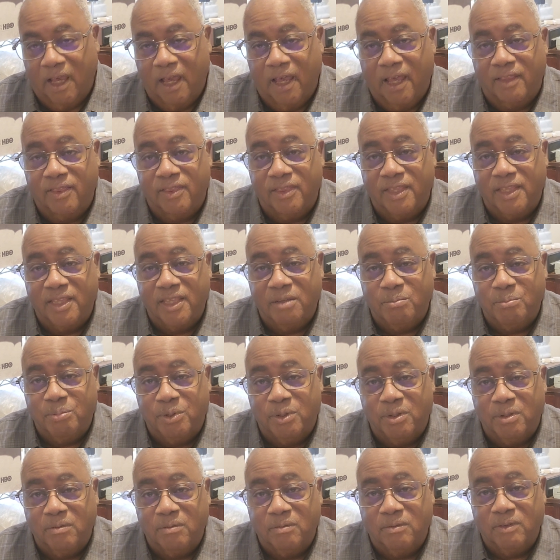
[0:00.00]
and then they
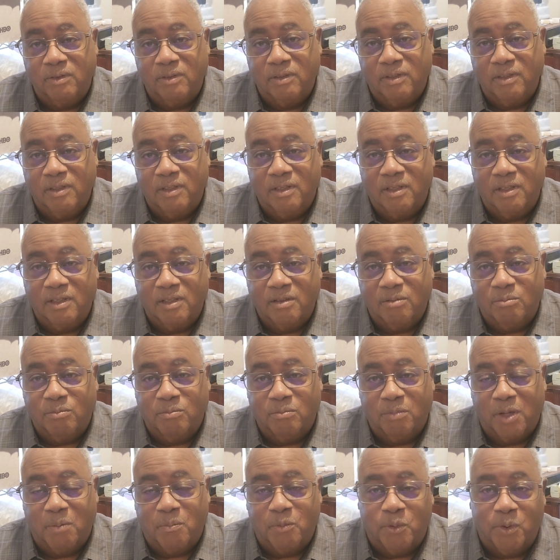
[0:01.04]
put
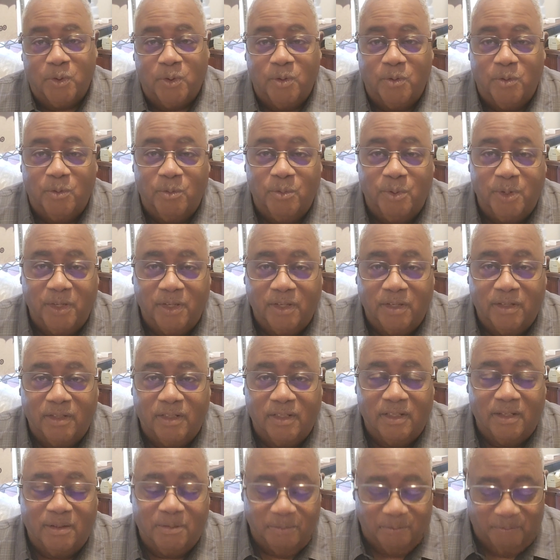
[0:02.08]
my boy Will
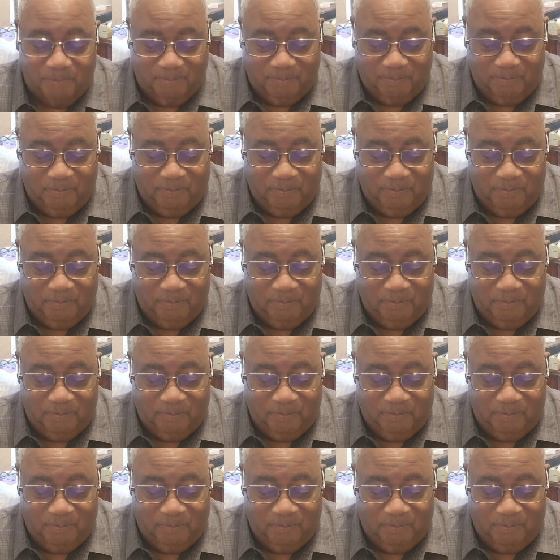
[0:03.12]
up.